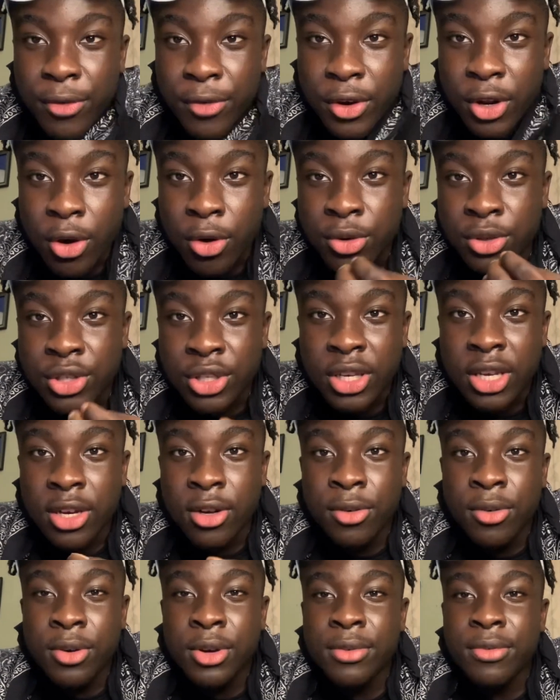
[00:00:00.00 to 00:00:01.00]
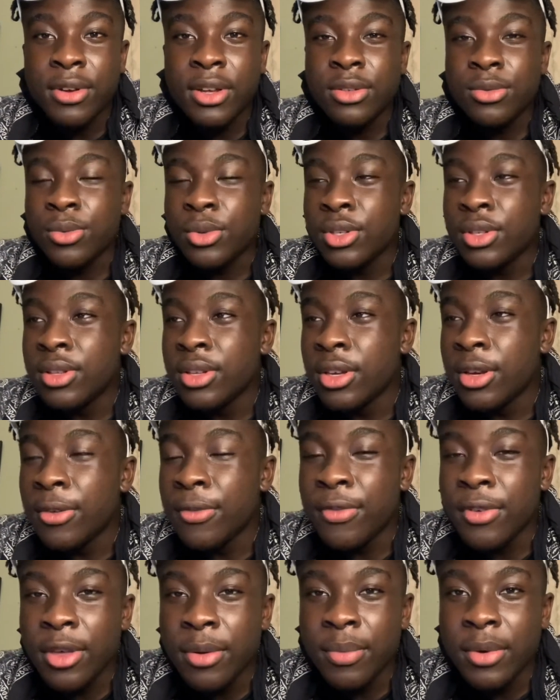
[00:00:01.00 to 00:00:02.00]
For the O G Kid Laroi fans, what do you think
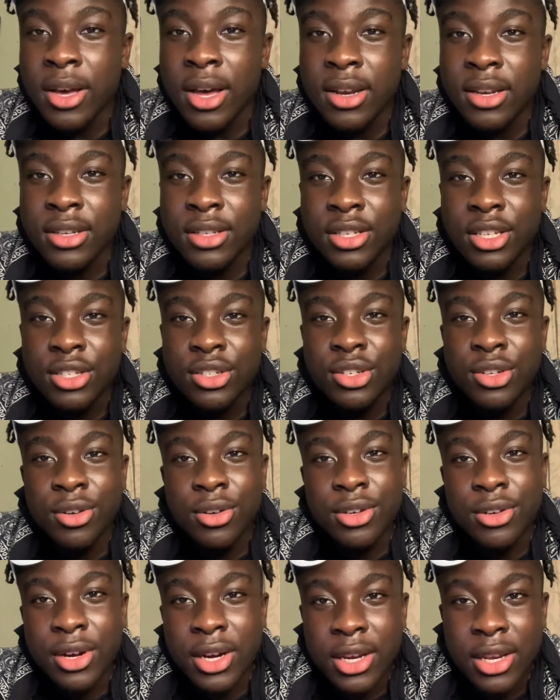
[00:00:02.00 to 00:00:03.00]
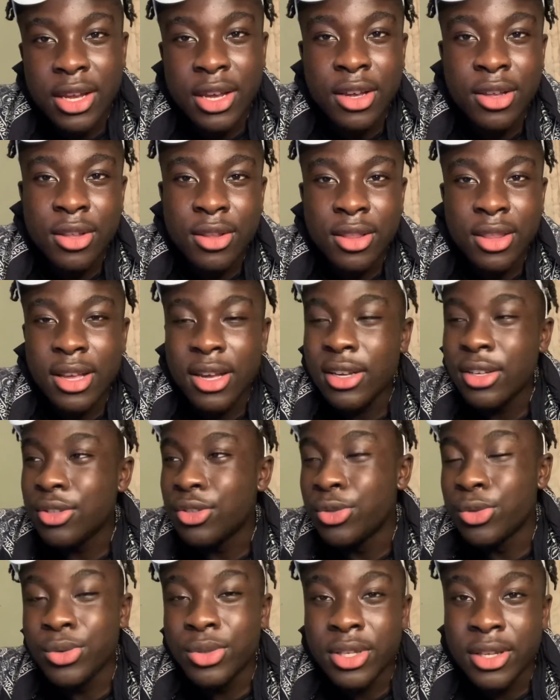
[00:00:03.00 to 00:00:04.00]
of him kind of ditching Grade A, like
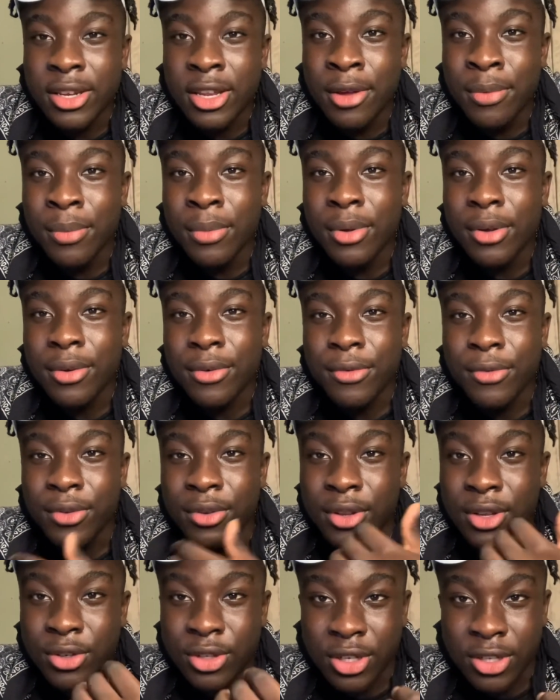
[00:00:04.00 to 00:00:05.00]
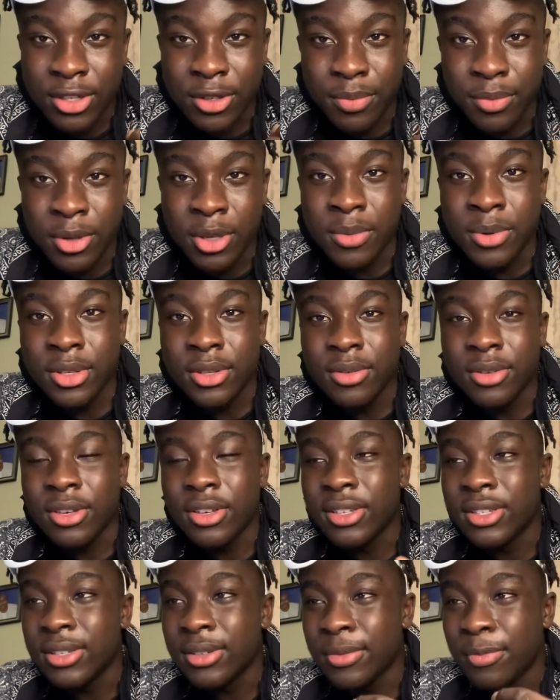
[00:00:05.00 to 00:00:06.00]
juicing them for the Justin Biebers?
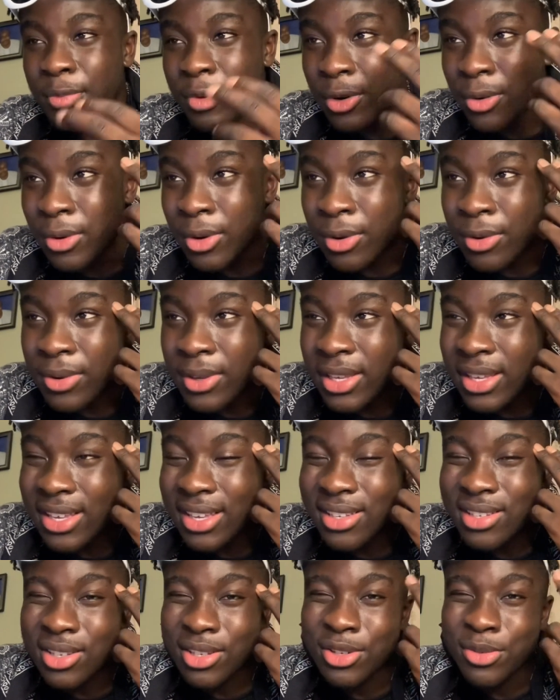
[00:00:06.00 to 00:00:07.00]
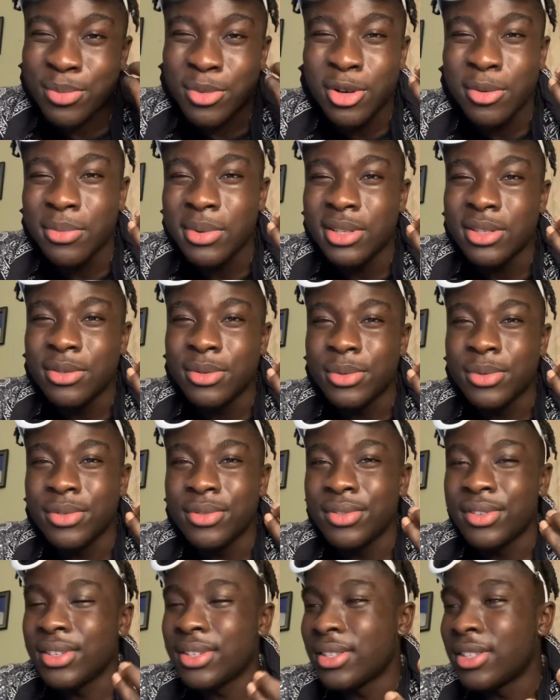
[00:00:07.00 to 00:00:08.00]
Cause bro, low-key it's a smart business
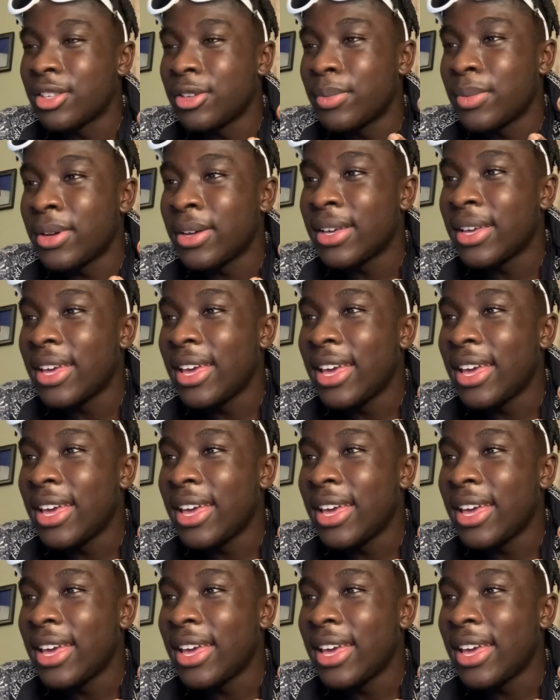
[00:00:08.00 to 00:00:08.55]
move, cause think about it.